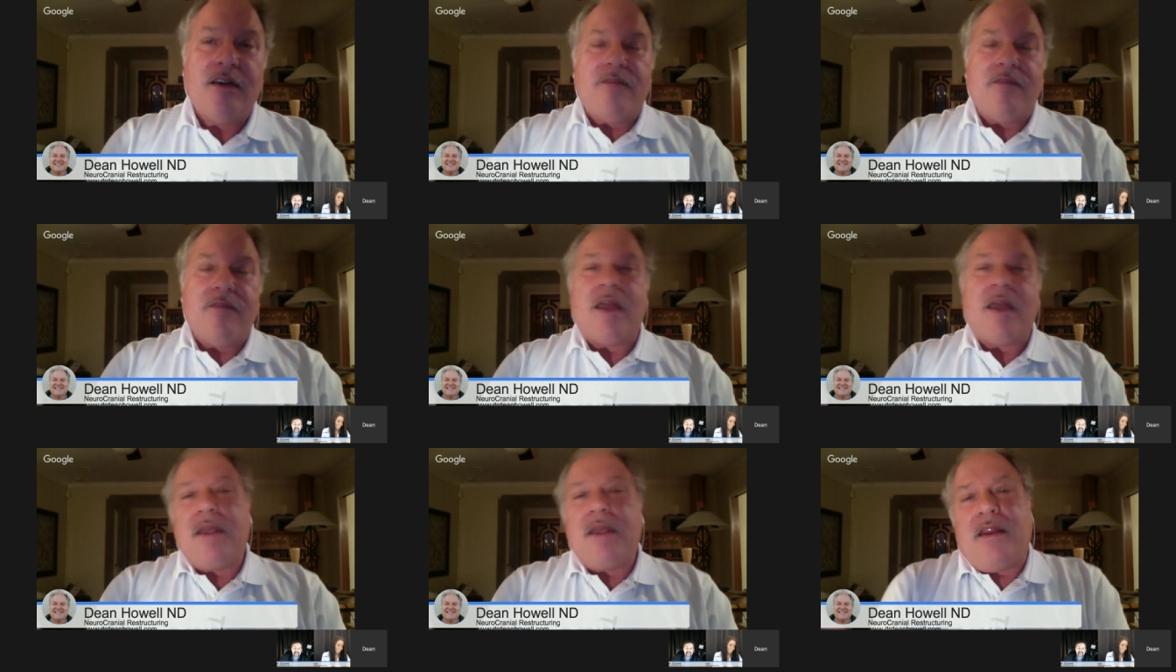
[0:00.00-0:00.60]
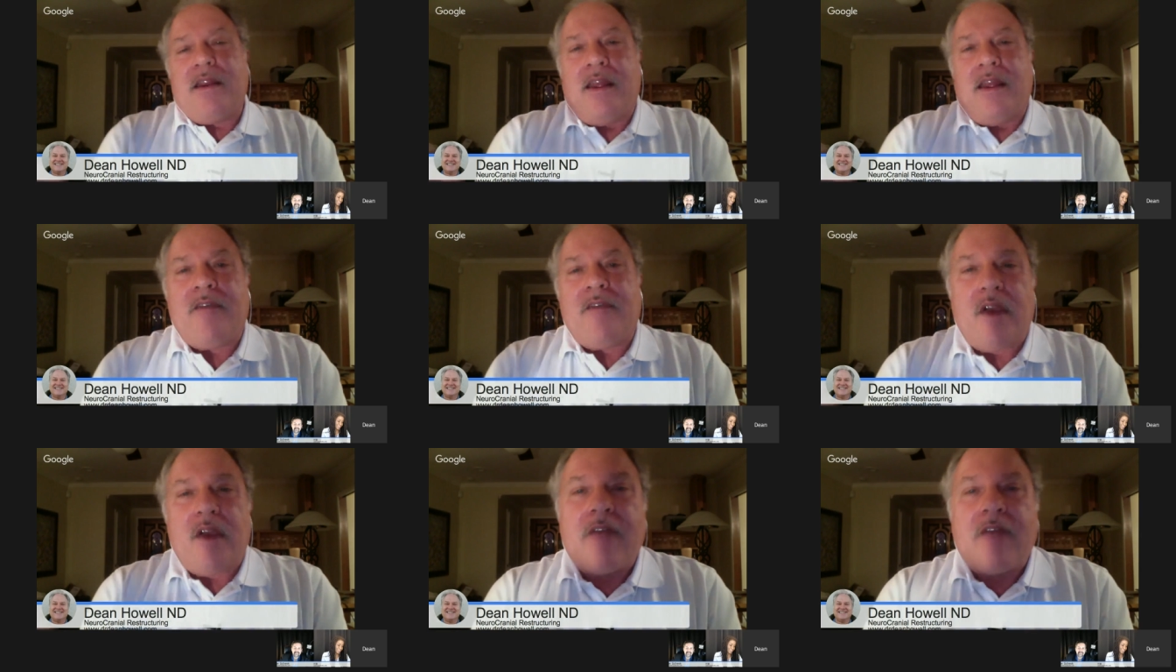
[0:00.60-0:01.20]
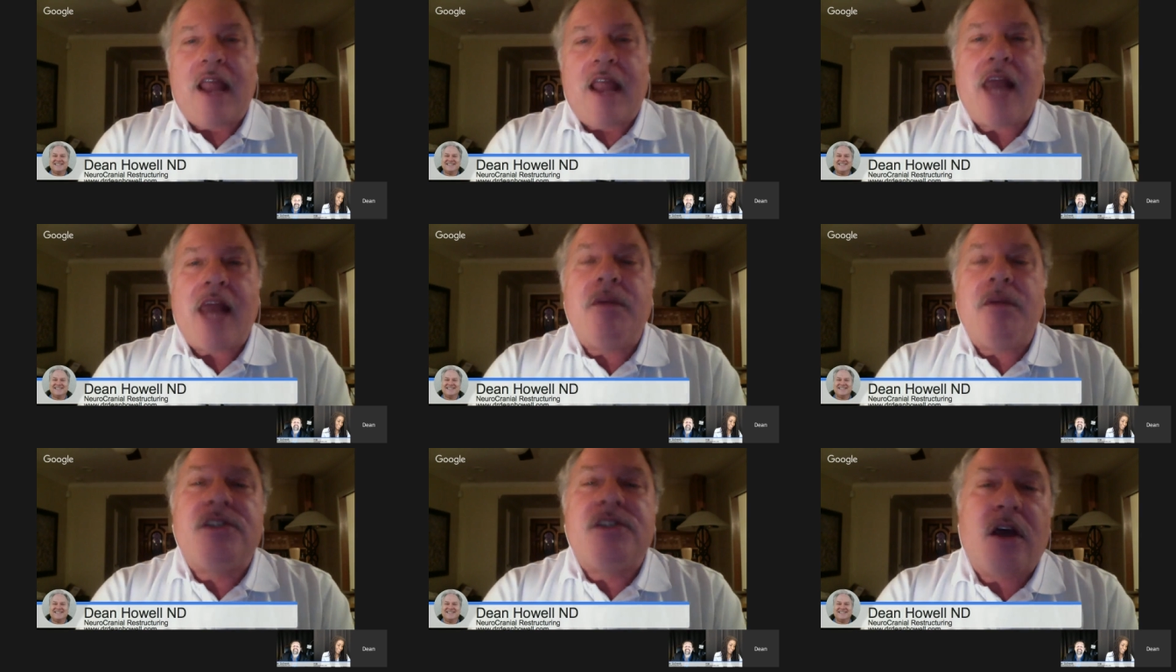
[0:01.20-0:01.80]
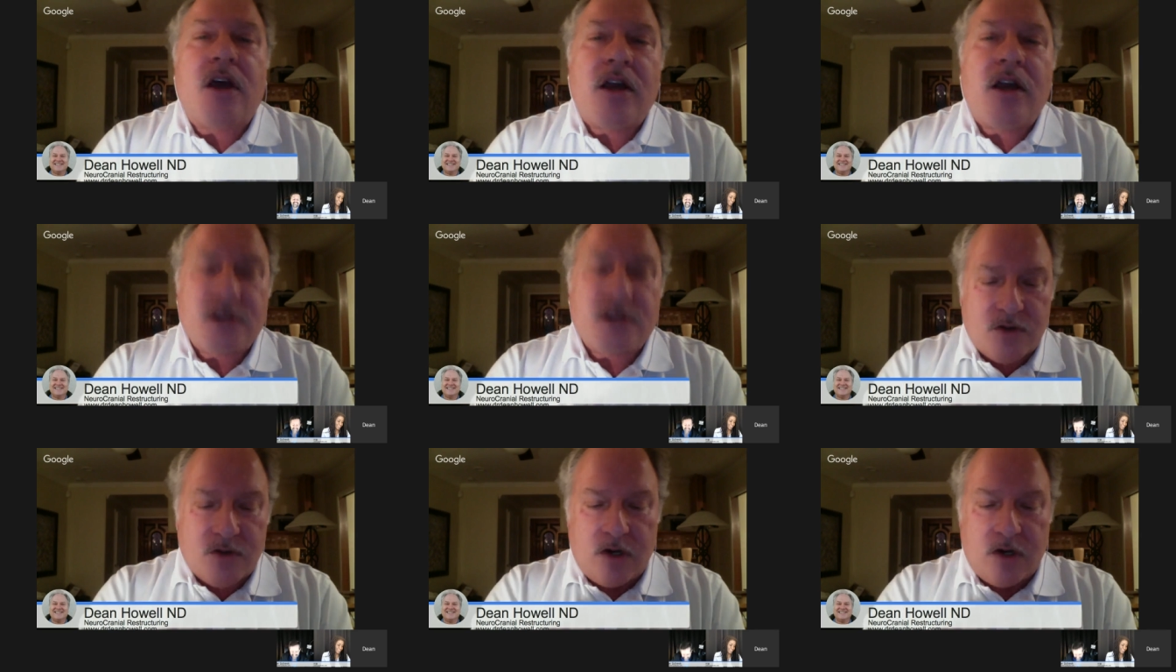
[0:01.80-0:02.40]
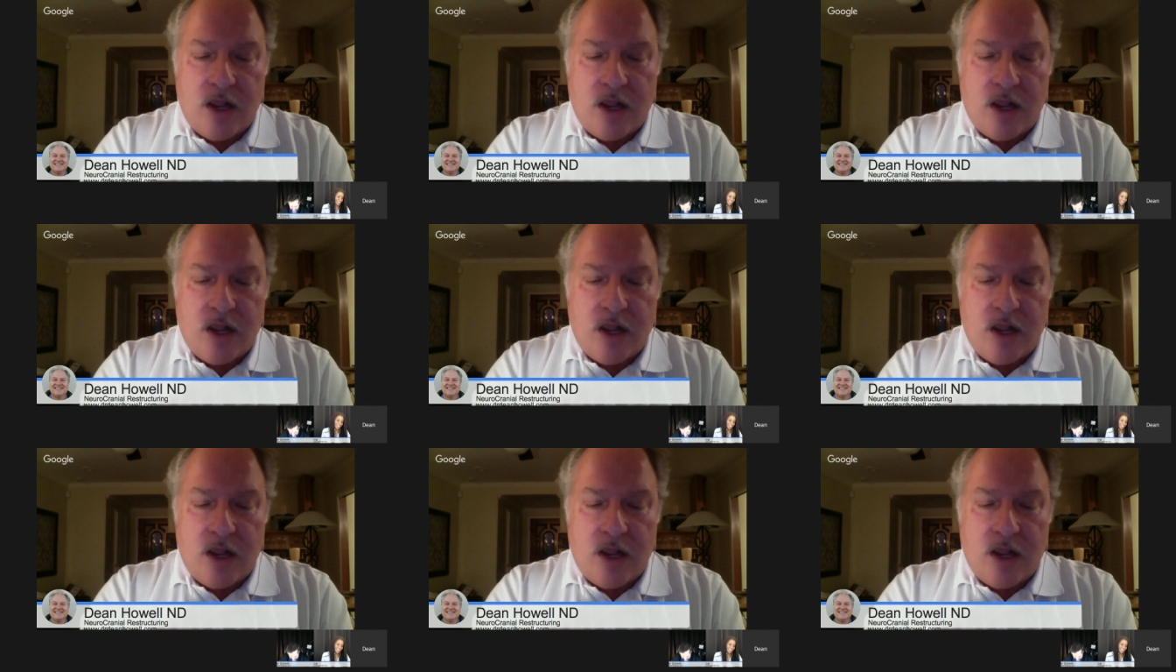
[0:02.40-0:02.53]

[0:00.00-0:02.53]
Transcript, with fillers: I mean, have you ever had a massage or